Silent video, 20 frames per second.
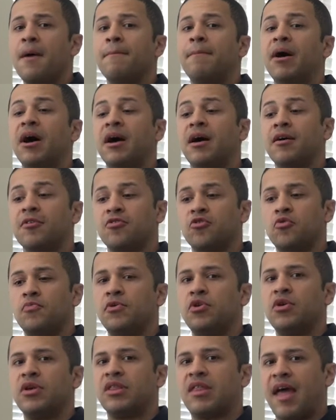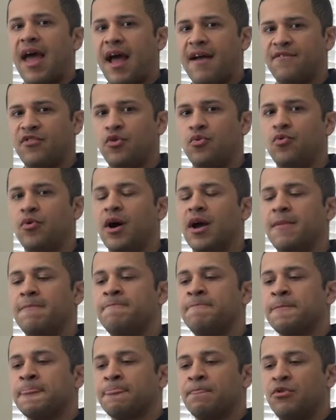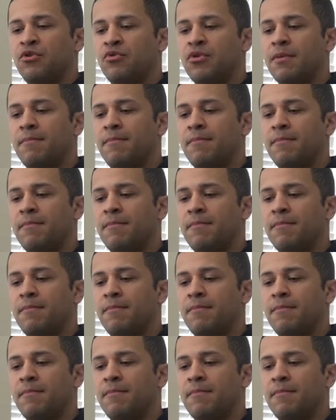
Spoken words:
but assuming you get the half you want, you